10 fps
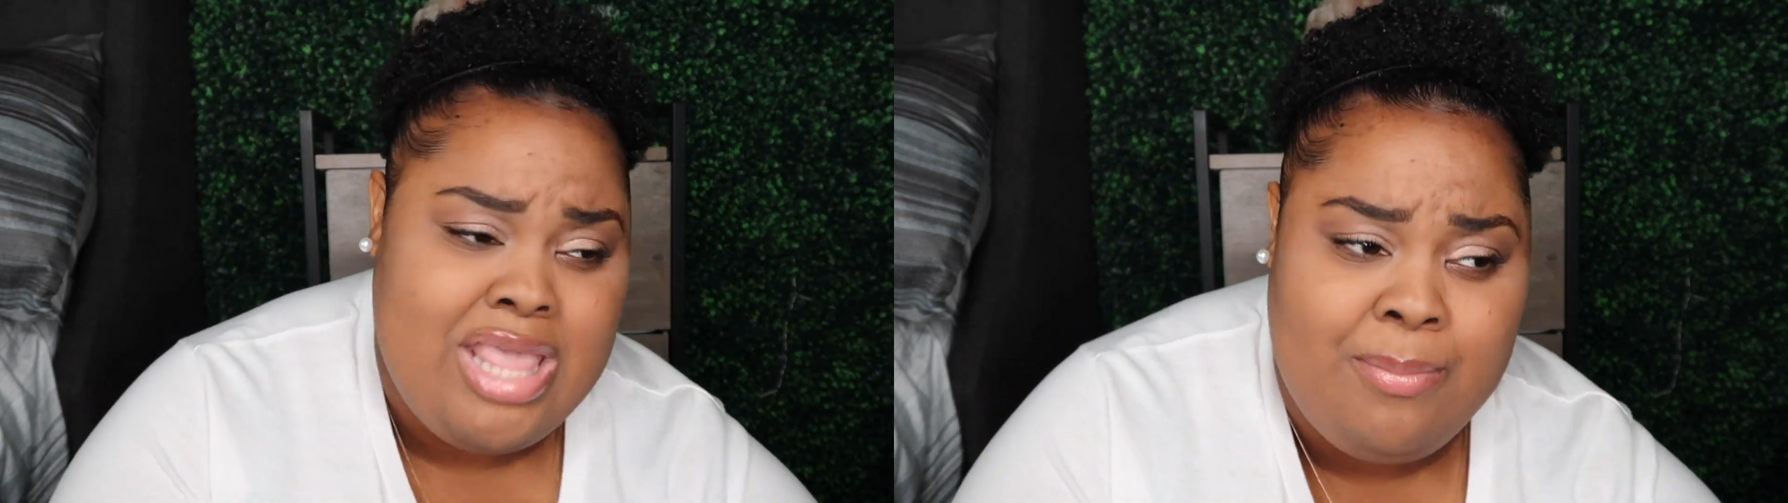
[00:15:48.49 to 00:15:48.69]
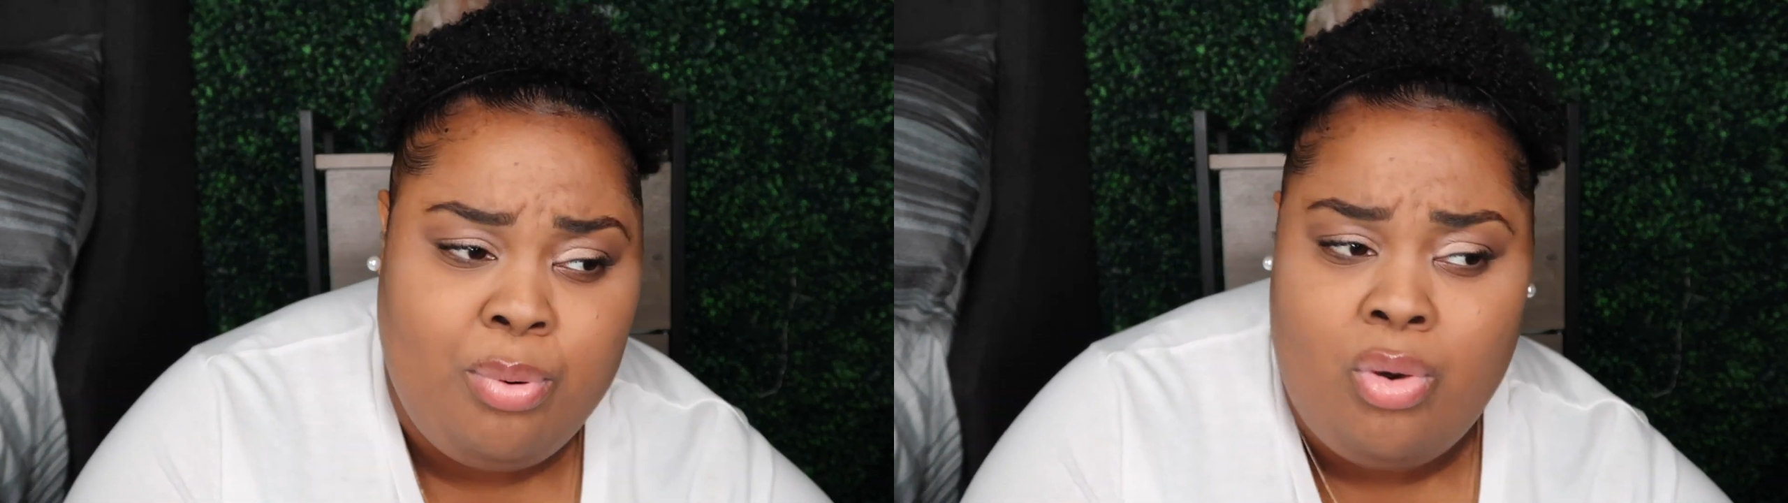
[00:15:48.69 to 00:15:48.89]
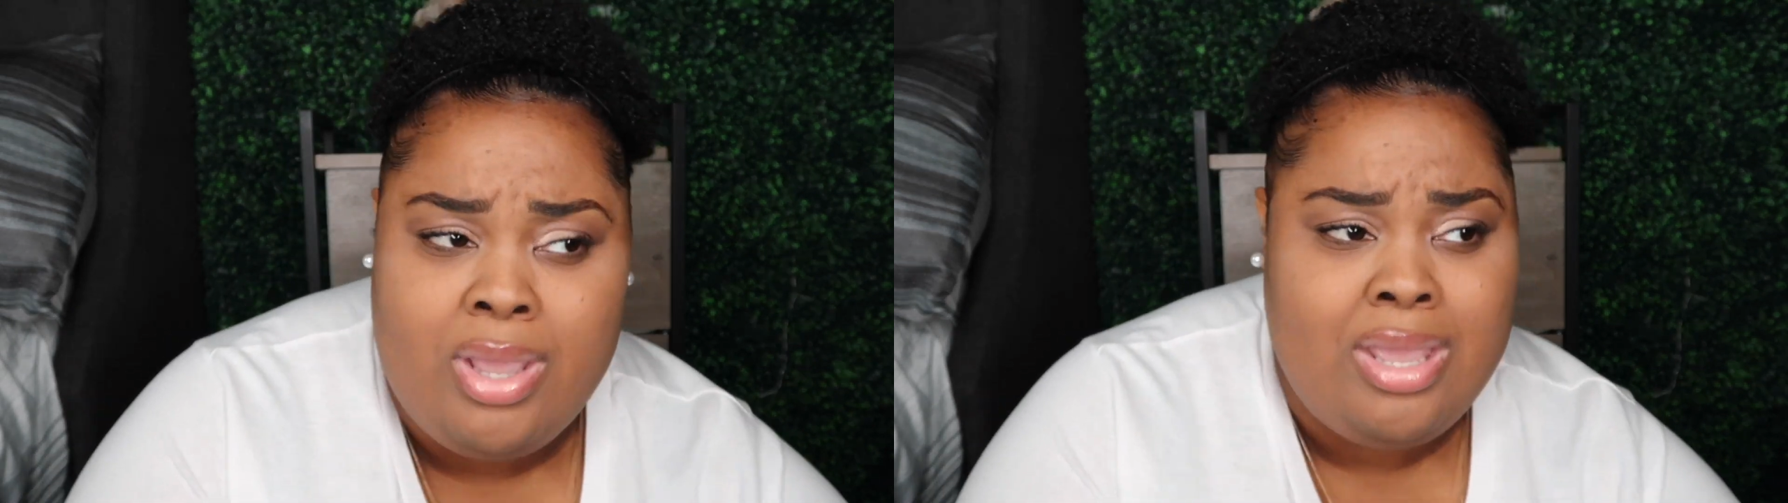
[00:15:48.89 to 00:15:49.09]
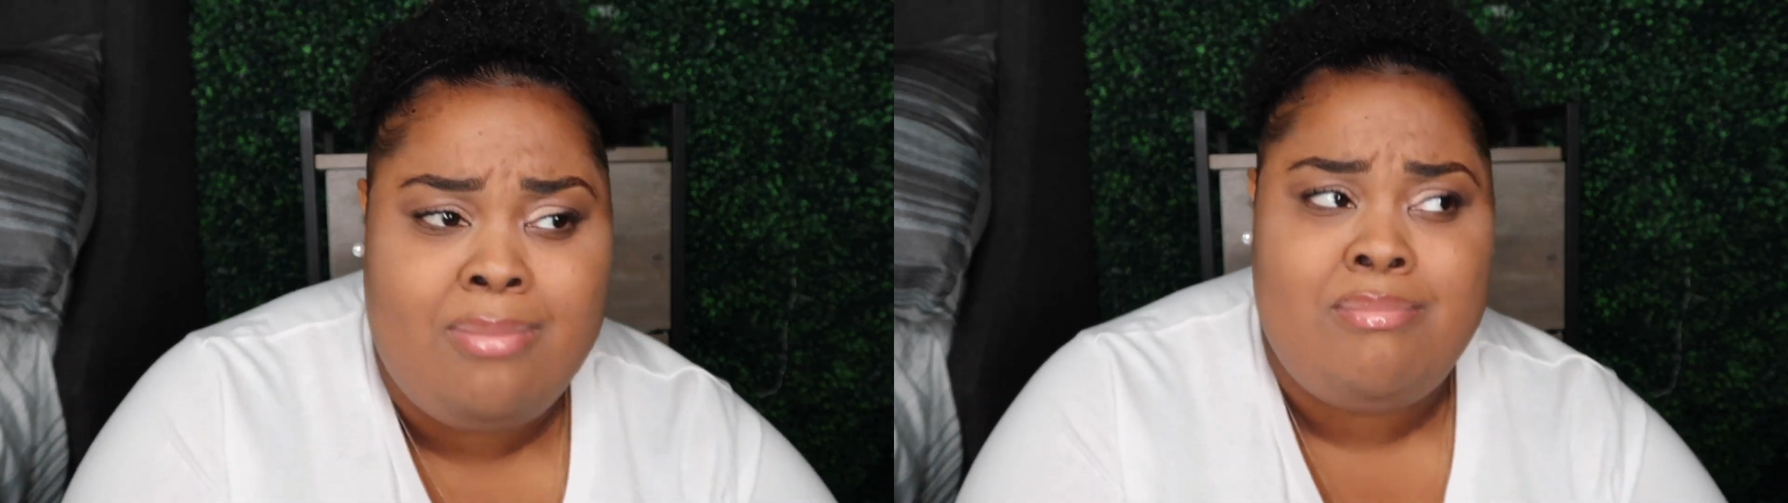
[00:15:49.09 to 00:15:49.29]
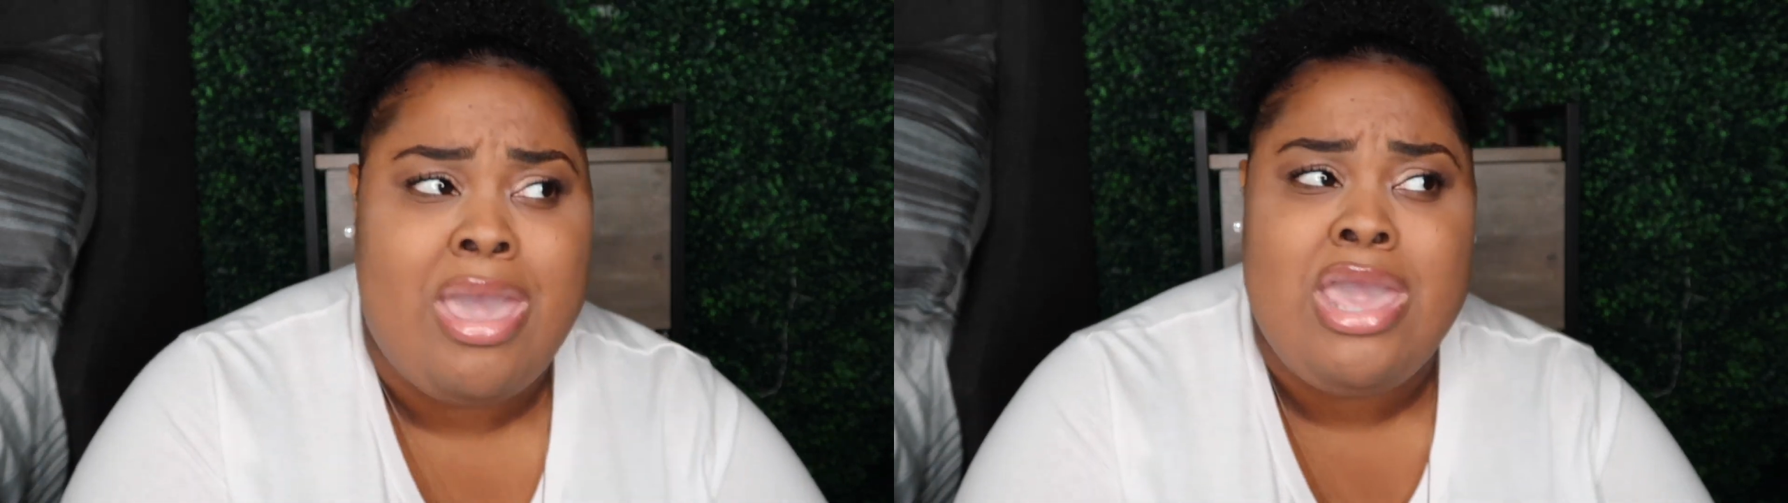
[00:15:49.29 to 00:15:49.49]
that
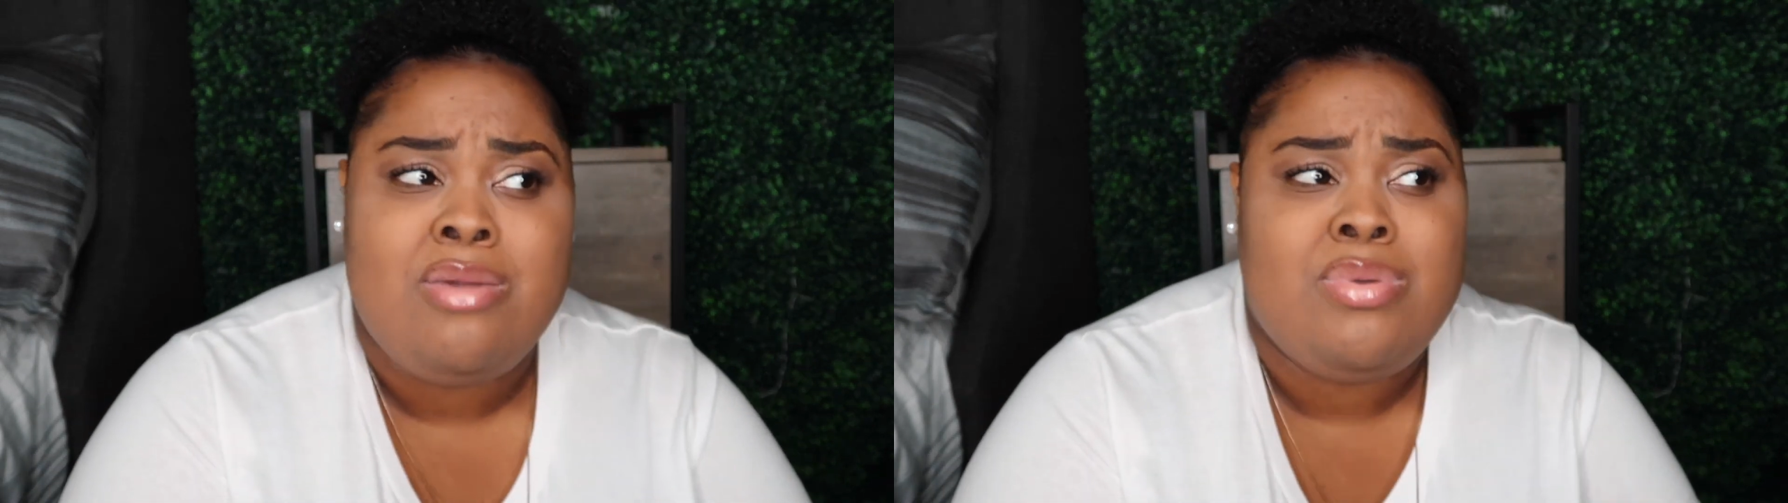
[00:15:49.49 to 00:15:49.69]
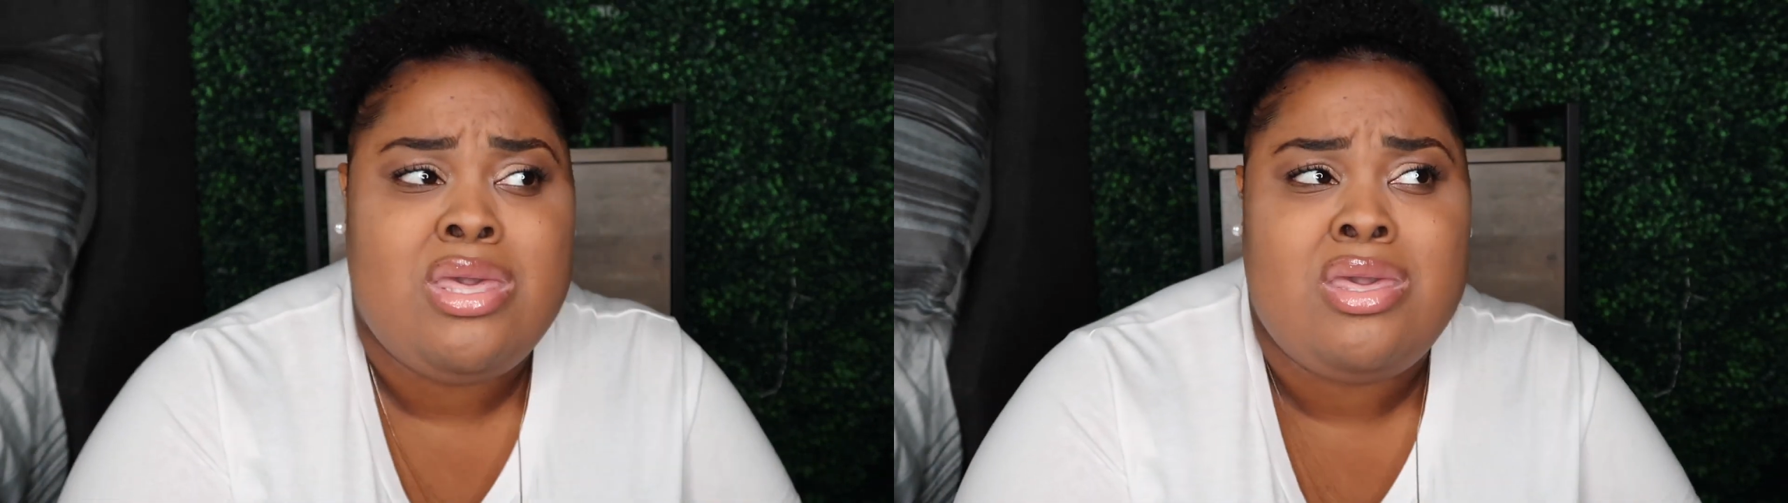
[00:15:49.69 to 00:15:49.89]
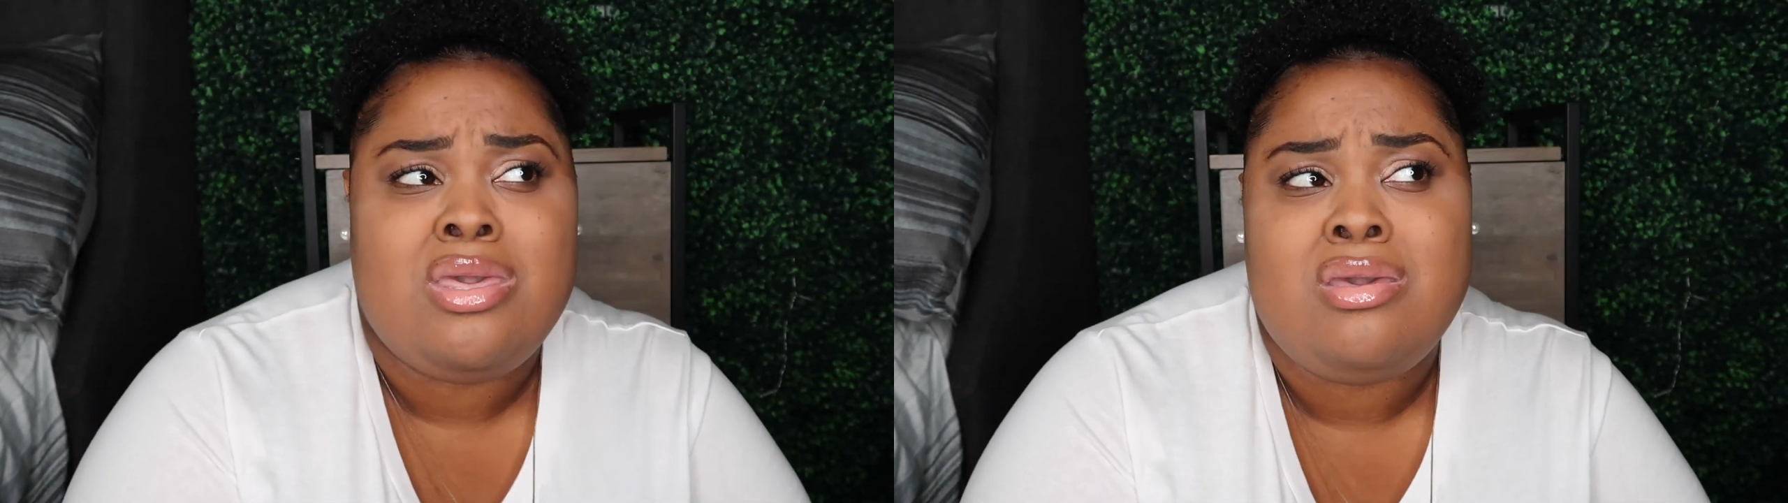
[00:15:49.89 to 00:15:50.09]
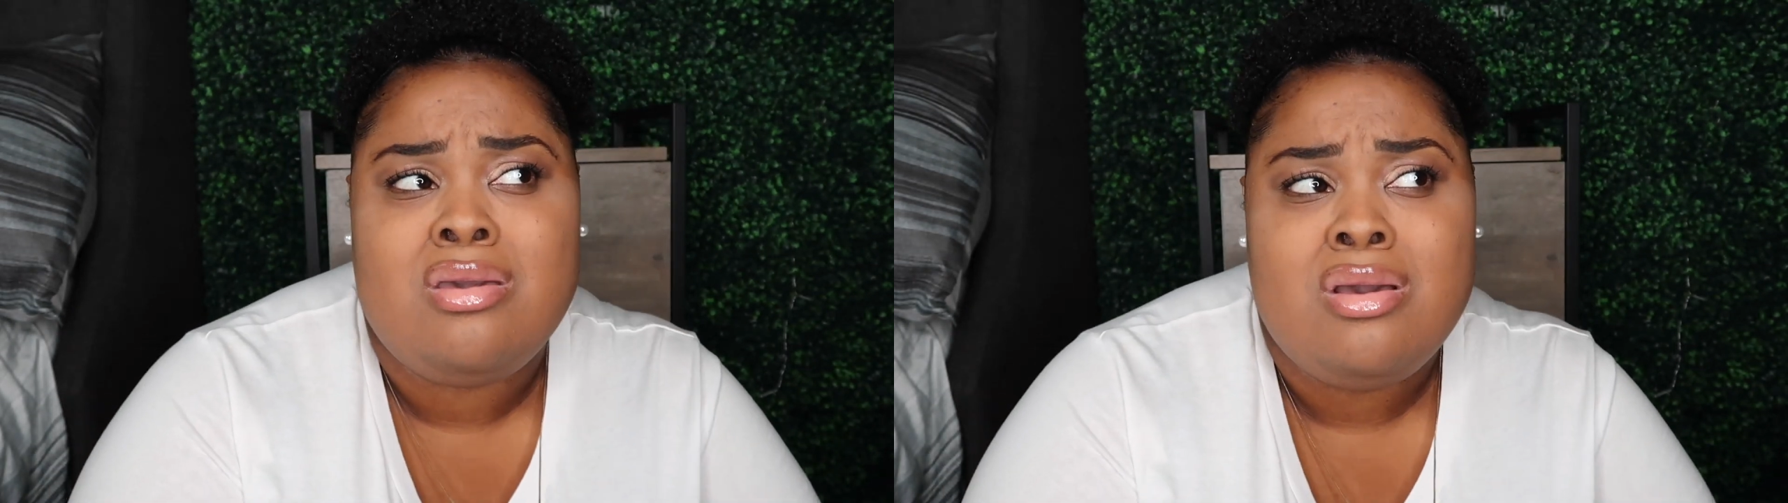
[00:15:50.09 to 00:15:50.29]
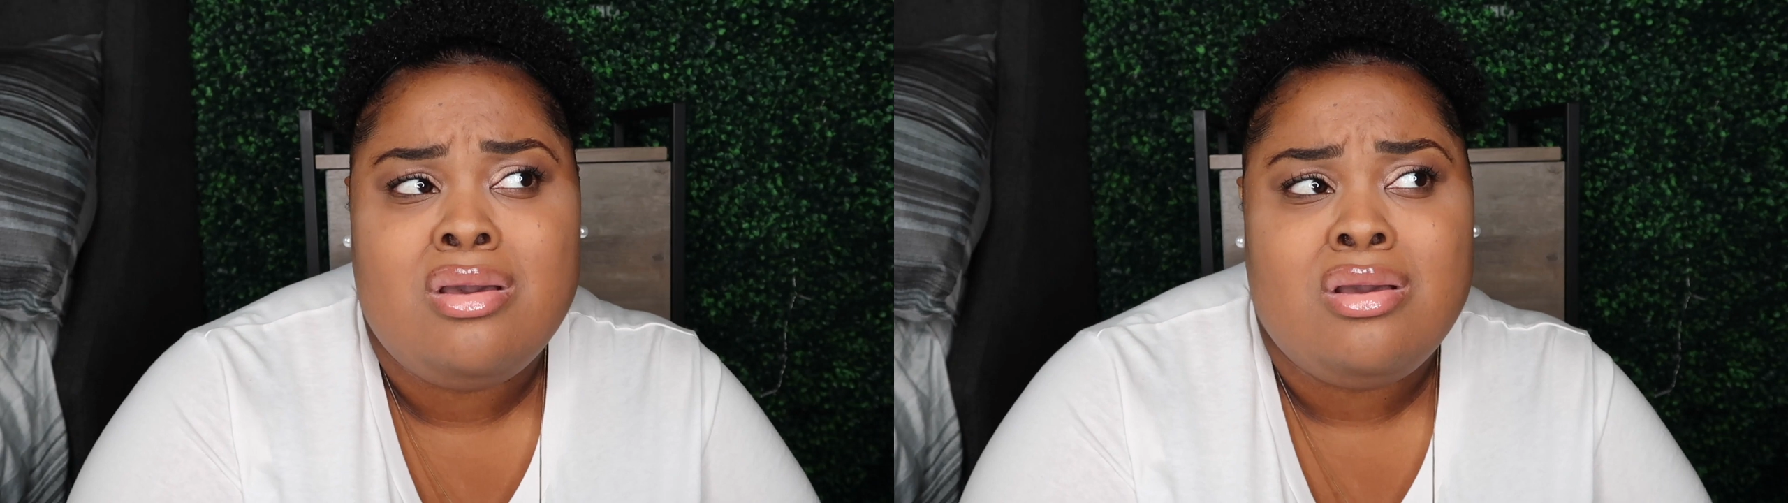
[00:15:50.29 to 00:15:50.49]
point maybe